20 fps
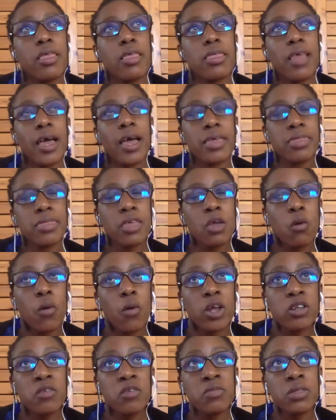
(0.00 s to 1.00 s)
I think
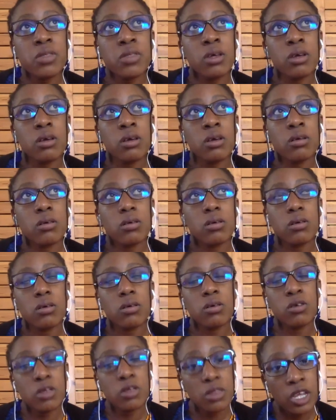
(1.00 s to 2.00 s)
one of the
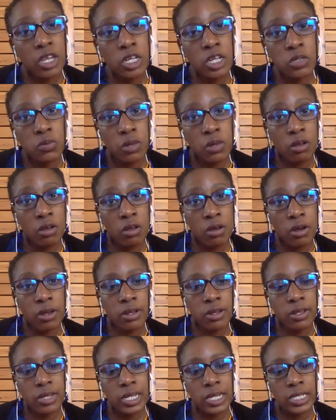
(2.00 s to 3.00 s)
good things we
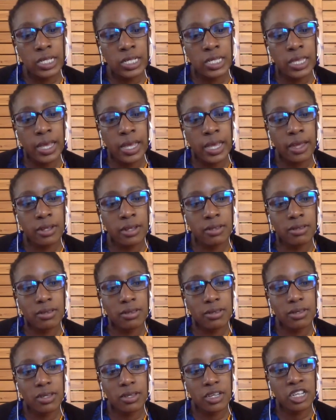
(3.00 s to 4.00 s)
learned is that
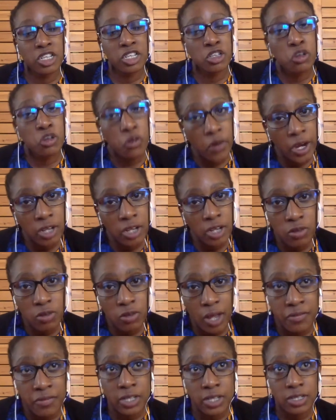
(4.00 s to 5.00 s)
it's great to
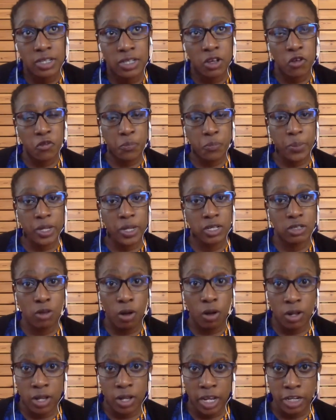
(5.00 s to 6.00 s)
have the self-paced
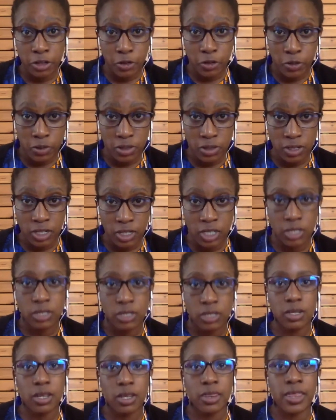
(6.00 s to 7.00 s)
online
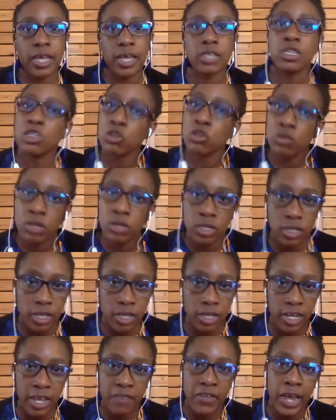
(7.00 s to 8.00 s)
courses that the students
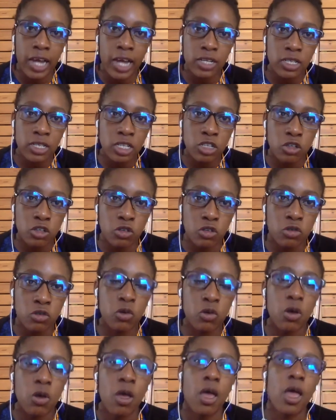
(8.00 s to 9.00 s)
can have access to,
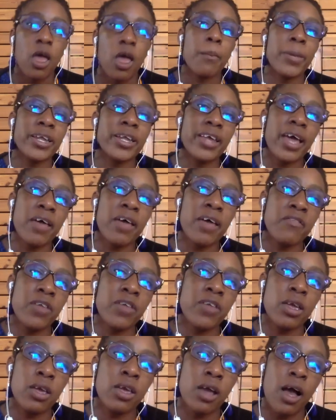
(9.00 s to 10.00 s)
but
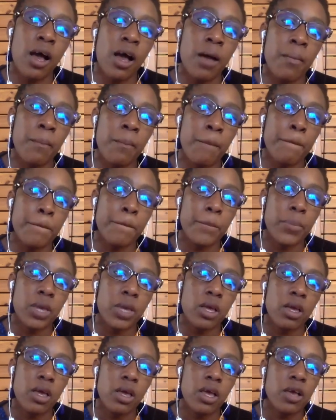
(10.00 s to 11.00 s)
having,
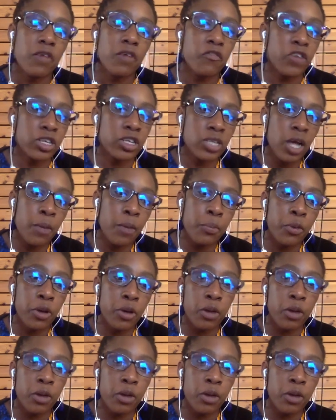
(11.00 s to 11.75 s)
for example,